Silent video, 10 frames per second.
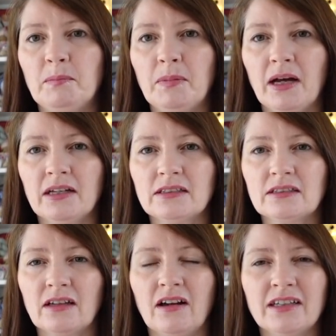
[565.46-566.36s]

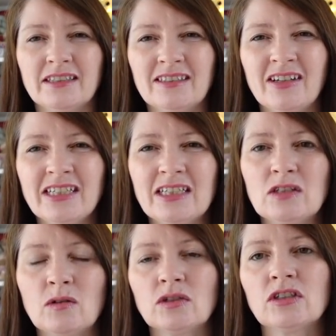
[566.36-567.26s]
But I decided
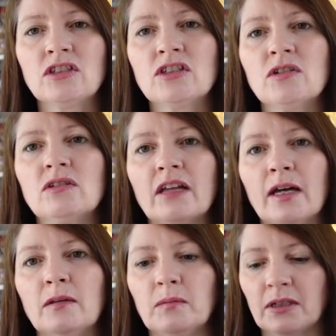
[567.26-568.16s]
not to do
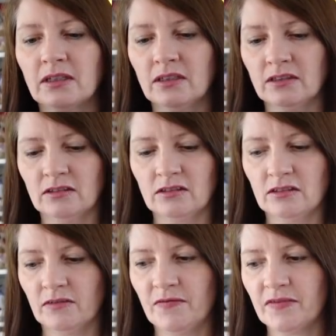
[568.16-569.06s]
that
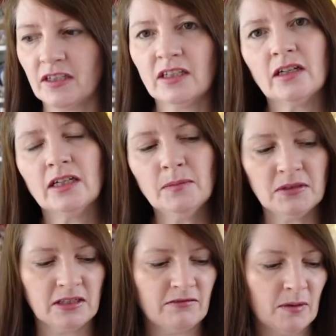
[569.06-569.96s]
because, you know,
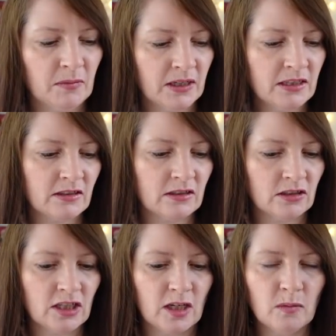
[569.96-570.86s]
Liberty fabric isn't
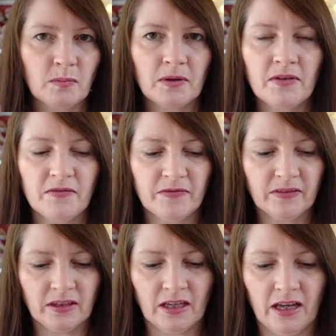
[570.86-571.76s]
cheap,
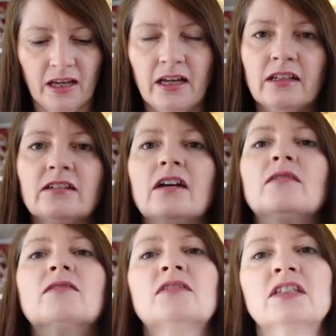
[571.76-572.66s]
and
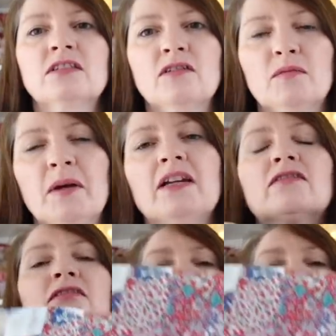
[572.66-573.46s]
I've already sort of paid for